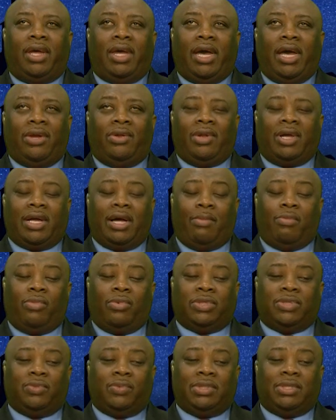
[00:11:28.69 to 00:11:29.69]
and you look at
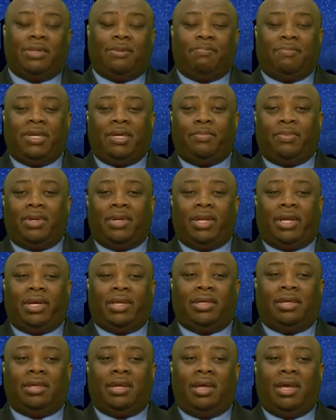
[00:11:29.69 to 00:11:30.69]
most recent people
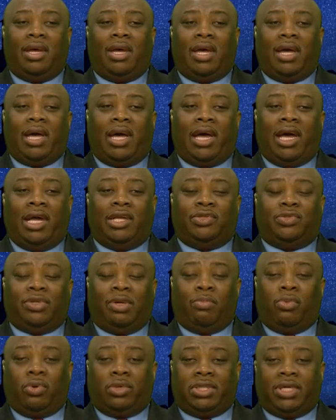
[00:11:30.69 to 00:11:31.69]
like
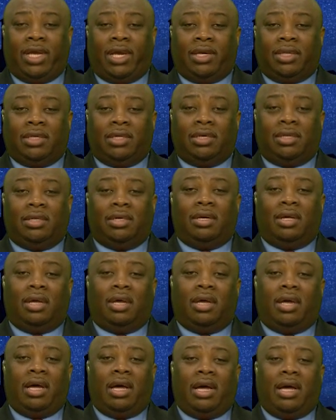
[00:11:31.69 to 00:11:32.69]
Andrea Bocelli,
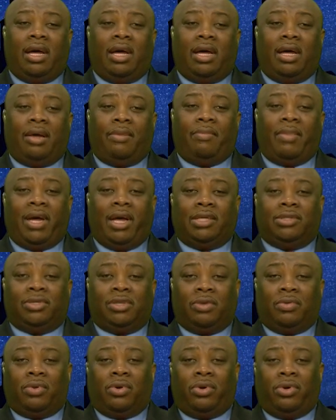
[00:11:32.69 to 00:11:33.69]

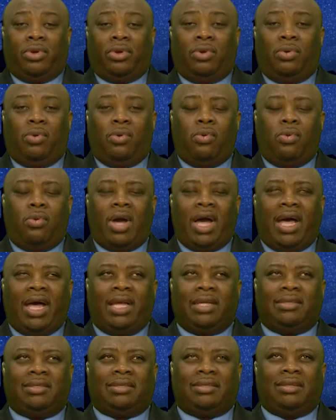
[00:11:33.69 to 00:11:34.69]
Andre Roy, who
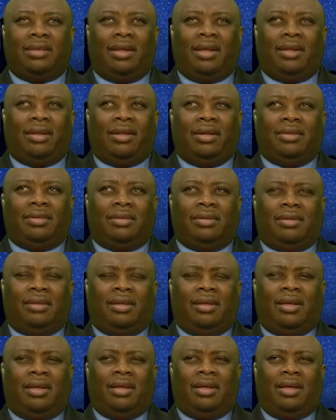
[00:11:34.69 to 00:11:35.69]
has like
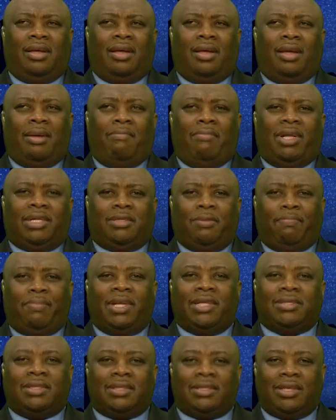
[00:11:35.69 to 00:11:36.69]
a
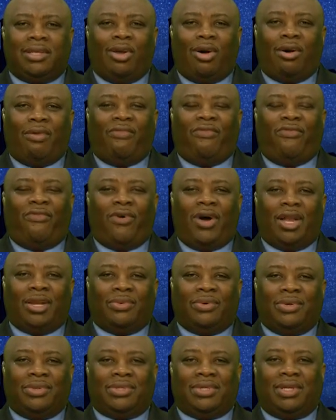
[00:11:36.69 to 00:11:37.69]
multiplicity of
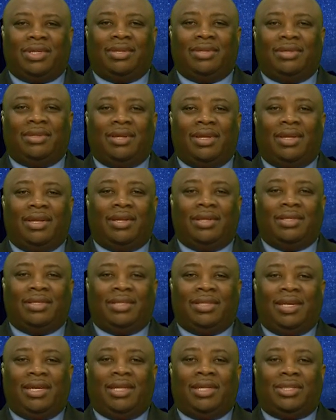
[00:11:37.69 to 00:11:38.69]
followers in
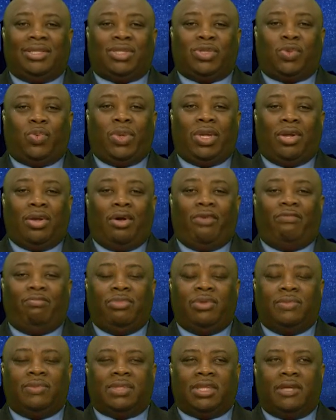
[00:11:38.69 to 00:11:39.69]
their swing of
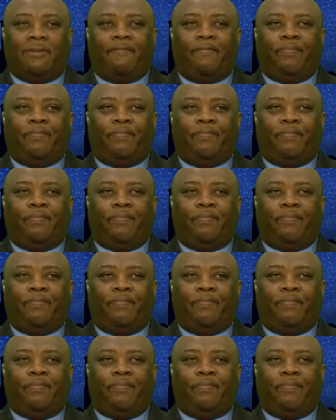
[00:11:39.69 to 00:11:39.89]
music.